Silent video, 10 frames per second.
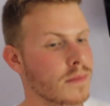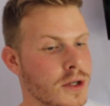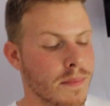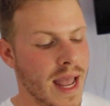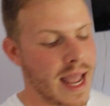
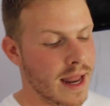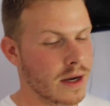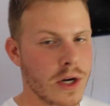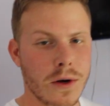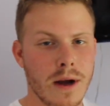
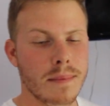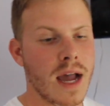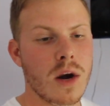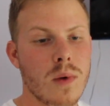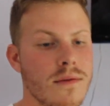Japan, Europe,
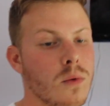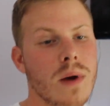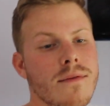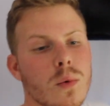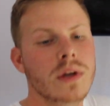kind of wherever,
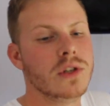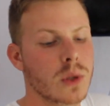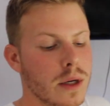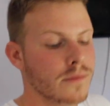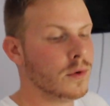whatever wheels you're
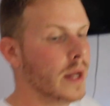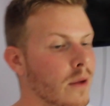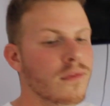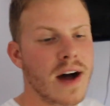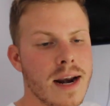looking for,
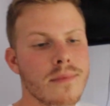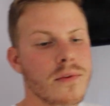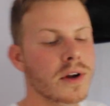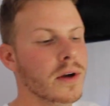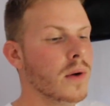he'll find them
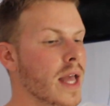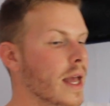for you,